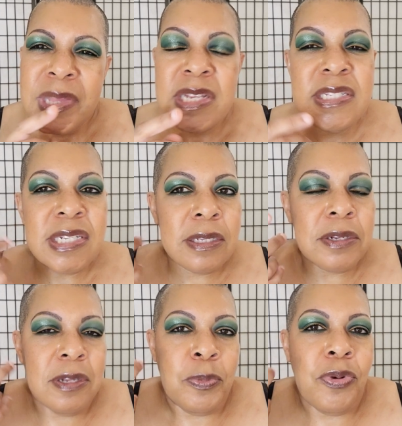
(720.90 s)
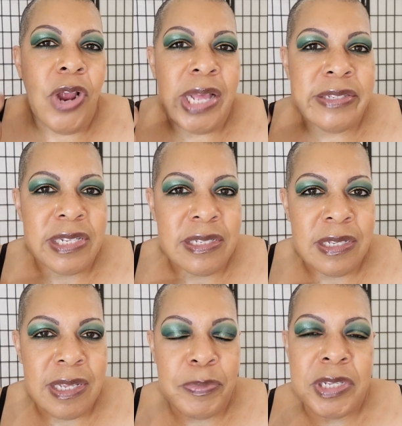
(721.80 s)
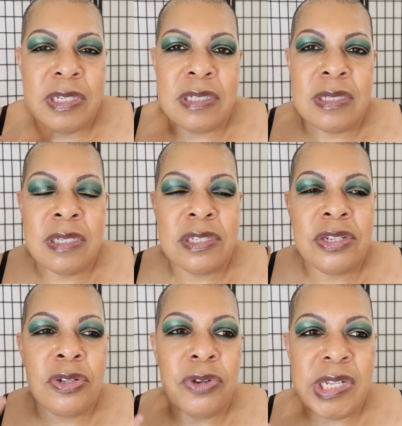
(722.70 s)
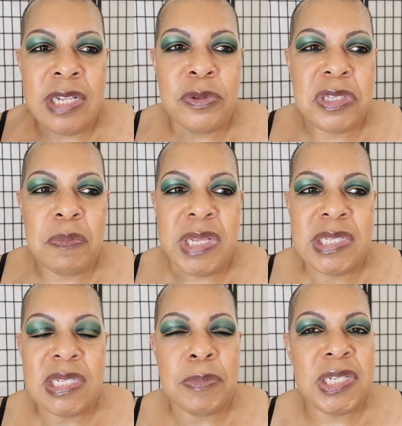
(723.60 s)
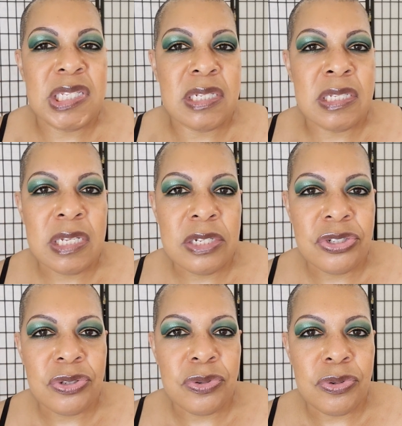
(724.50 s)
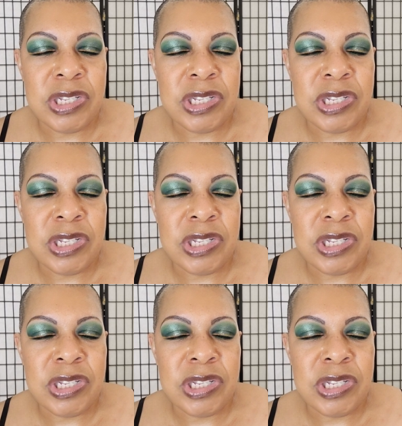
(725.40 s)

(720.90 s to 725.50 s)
because they, they're, they're processing it because it's a look that looks messy but it's intentional